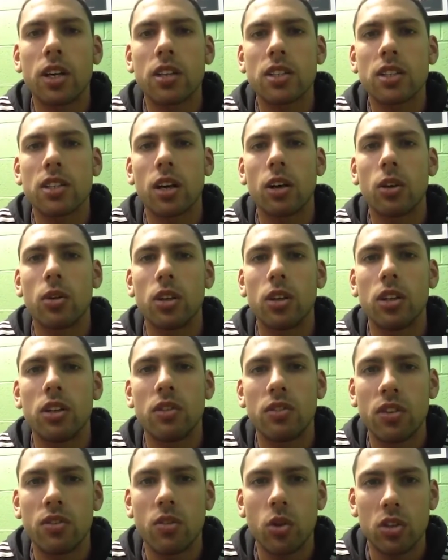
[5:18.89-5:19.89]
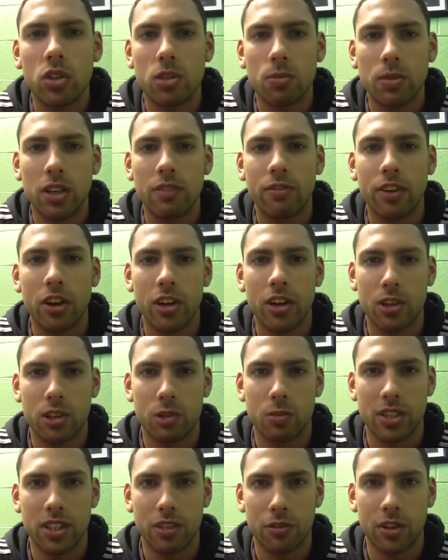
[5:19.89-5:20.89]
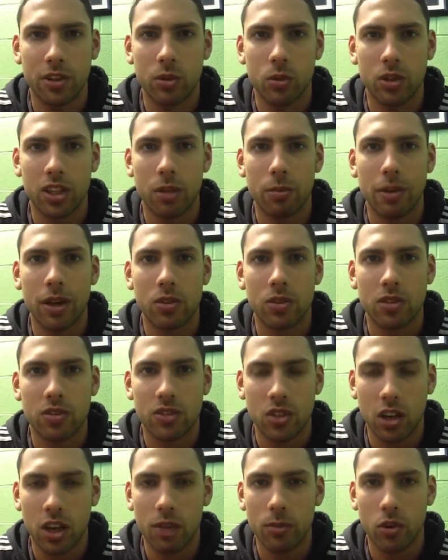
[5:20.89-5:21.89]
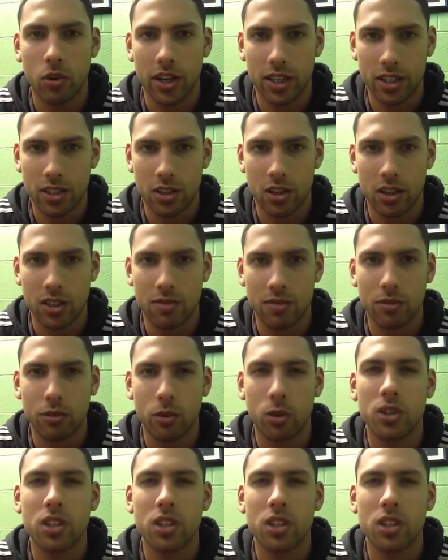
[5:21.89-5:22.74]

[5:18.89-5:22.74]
So you've got to be very specific with the amount of time you're exercising for,